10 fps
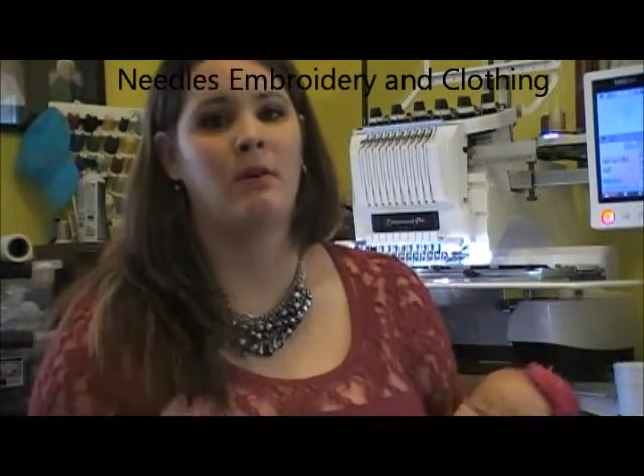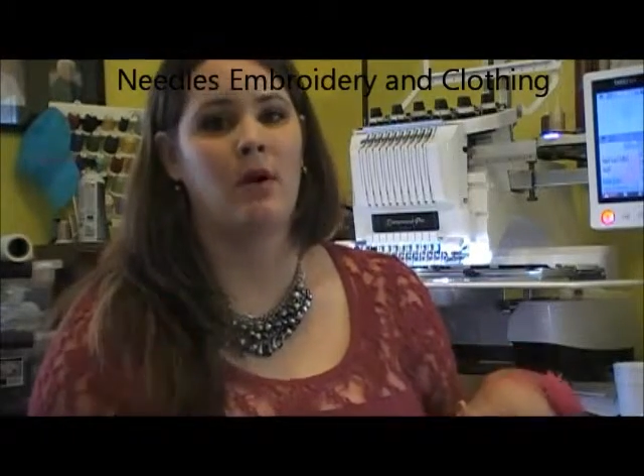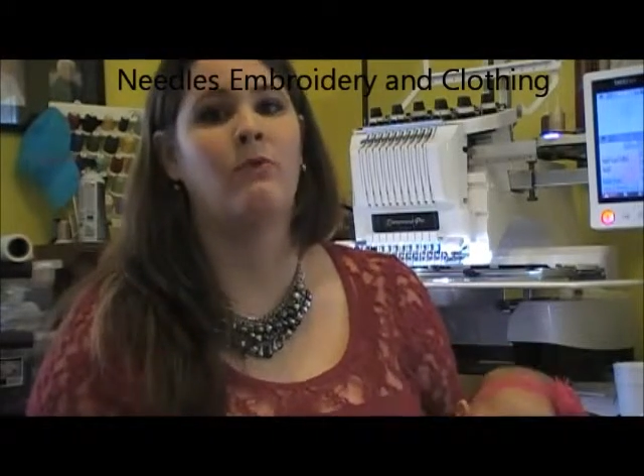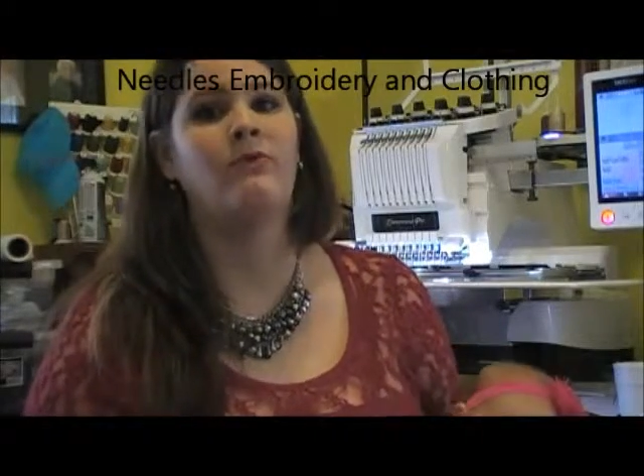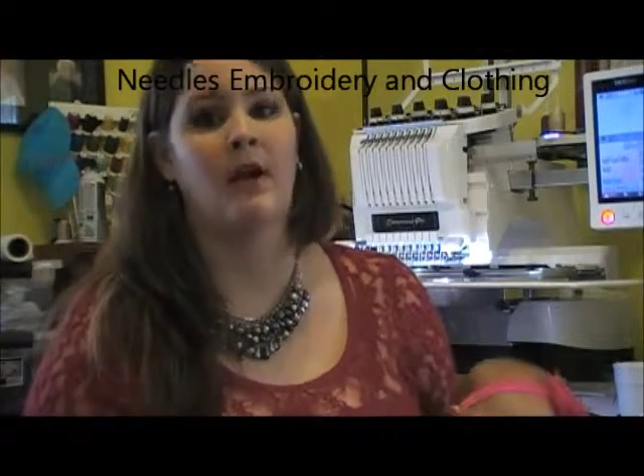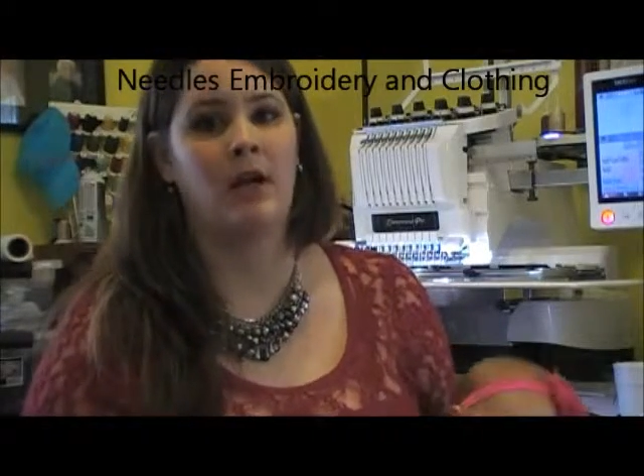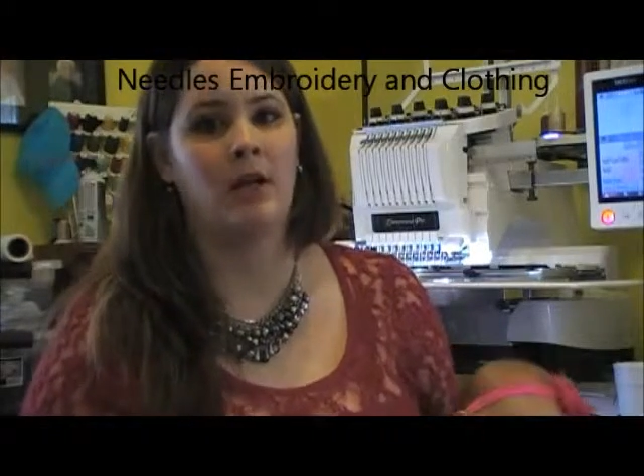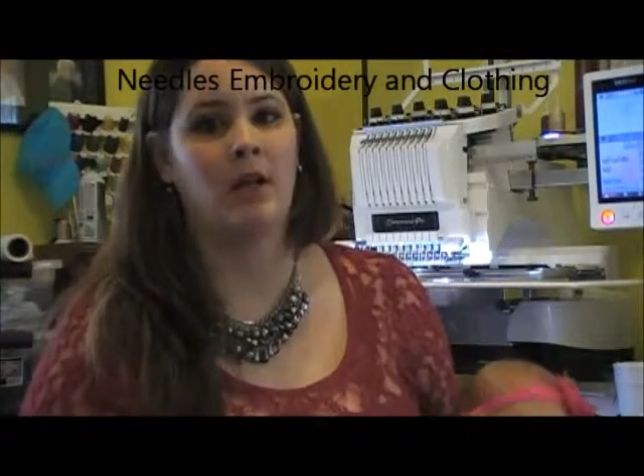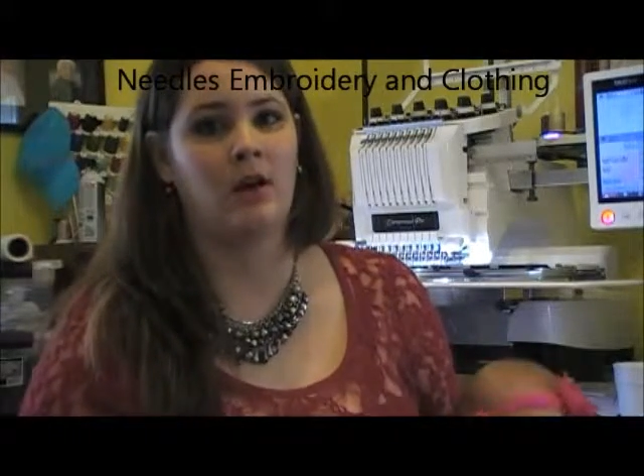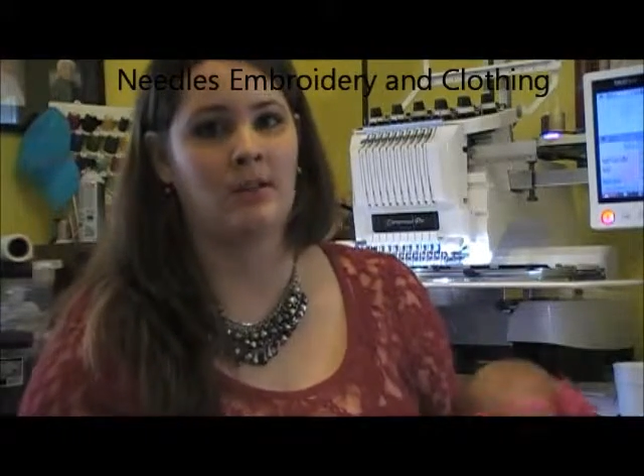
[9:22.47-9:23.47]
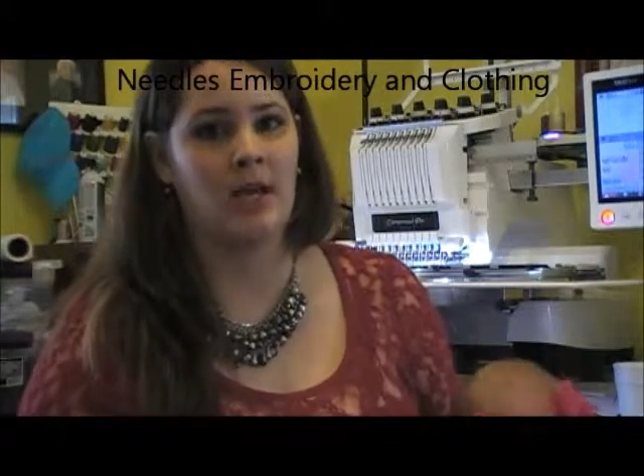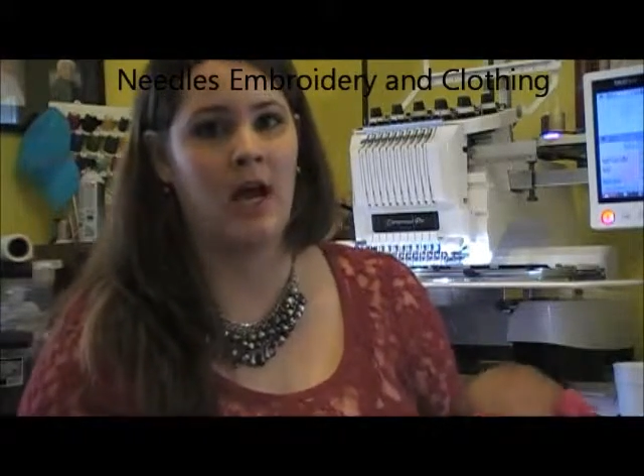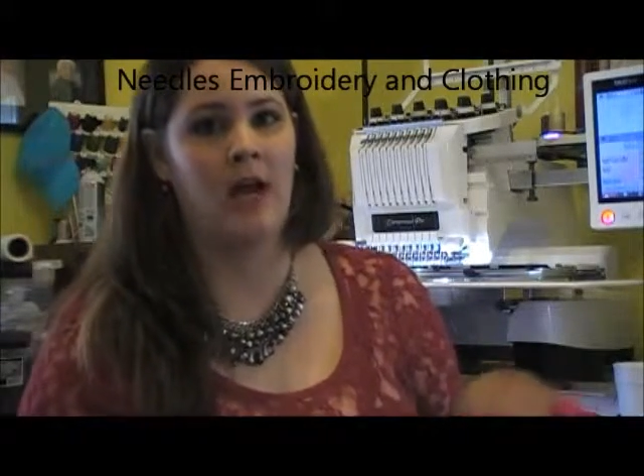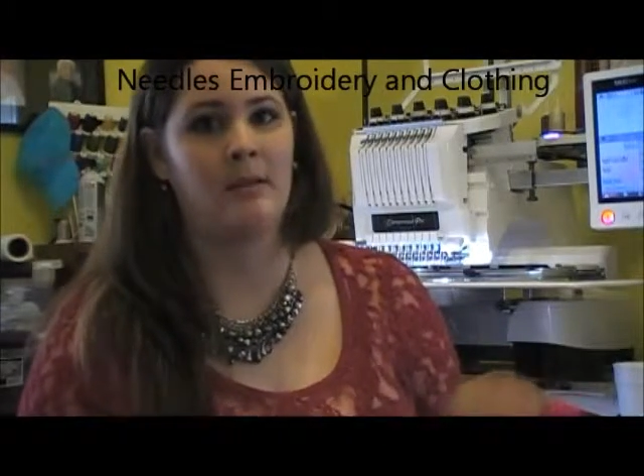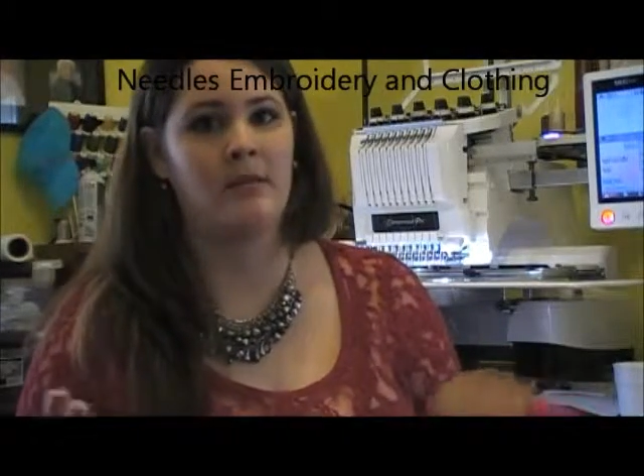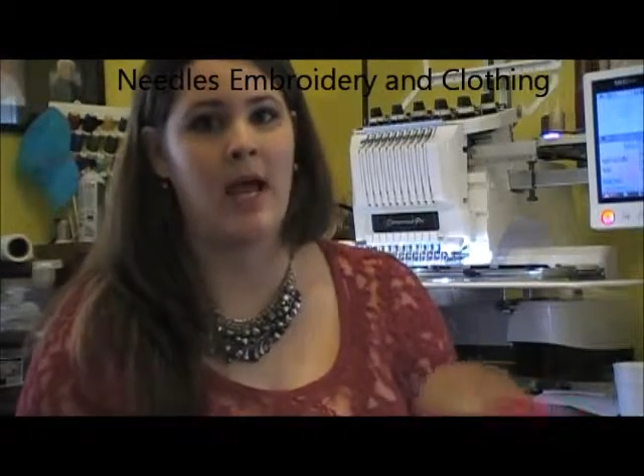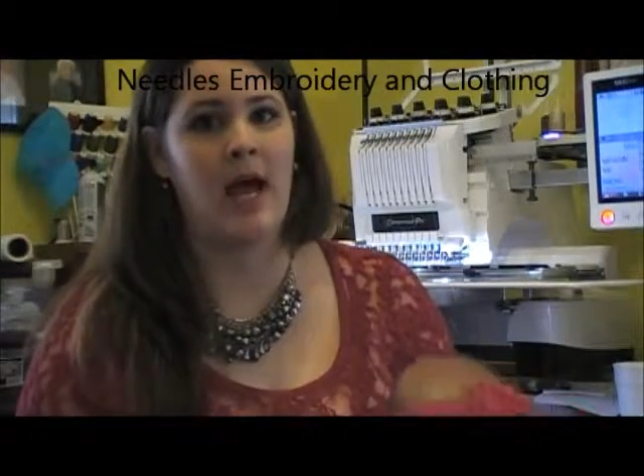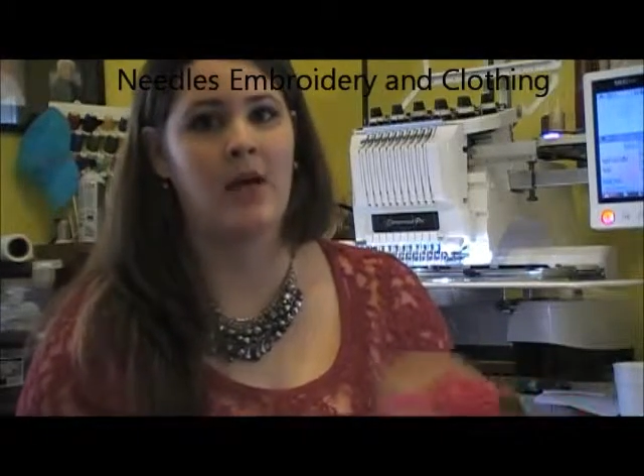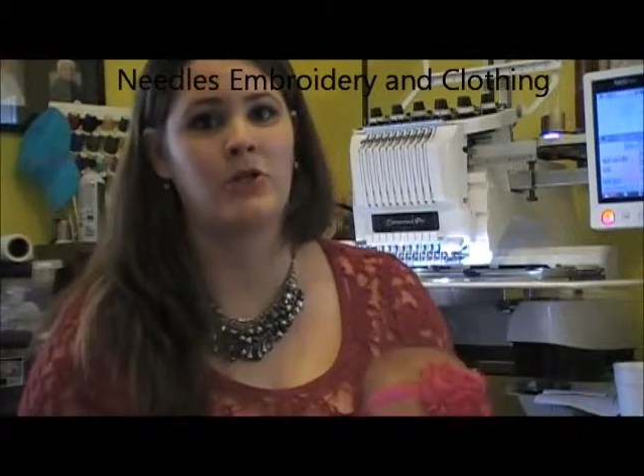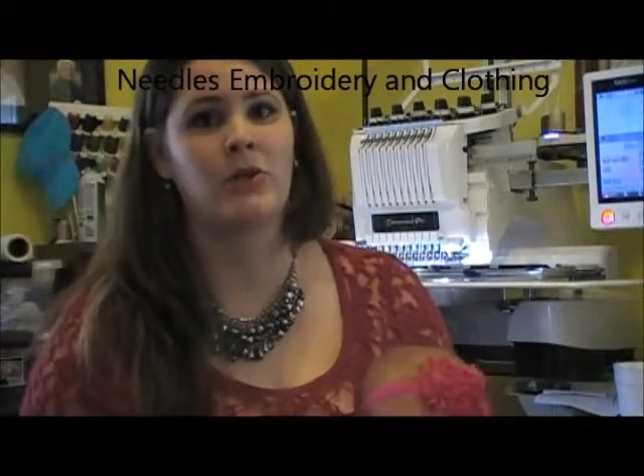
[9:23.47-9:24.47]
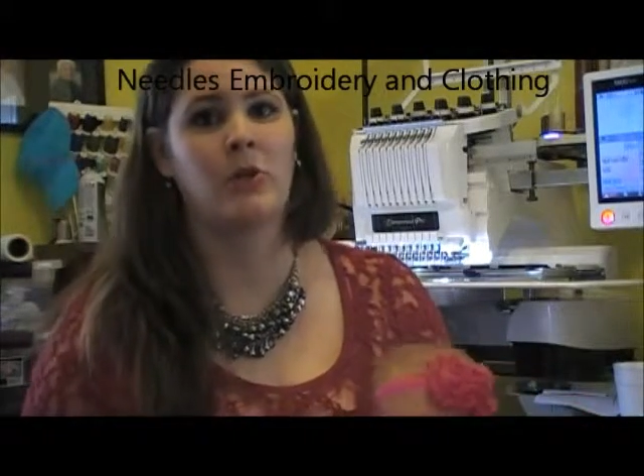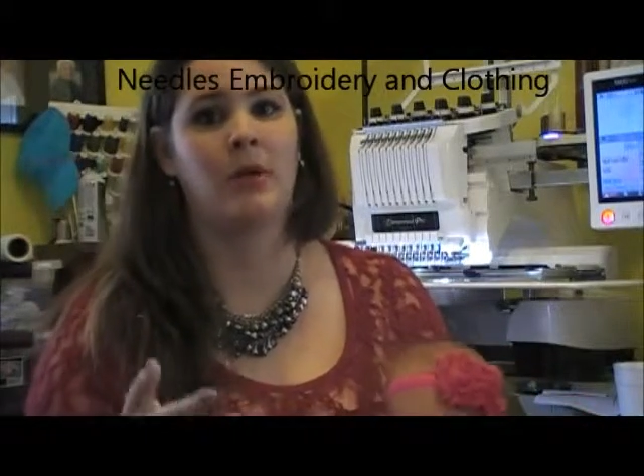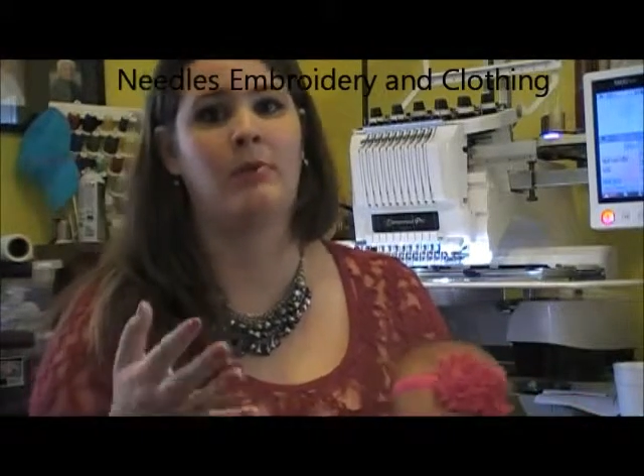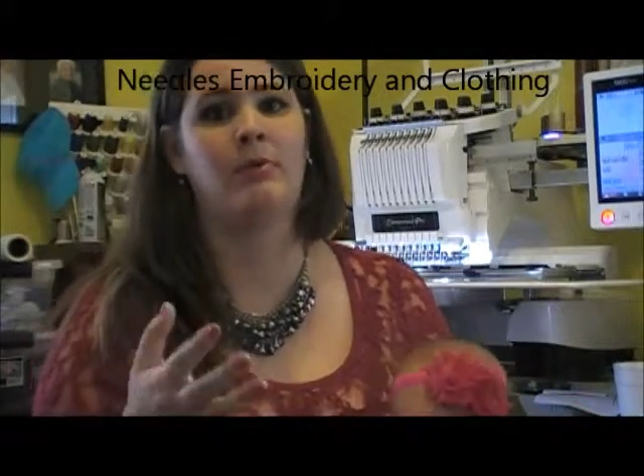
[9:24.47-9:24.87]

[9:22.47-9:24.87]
a very long time to actually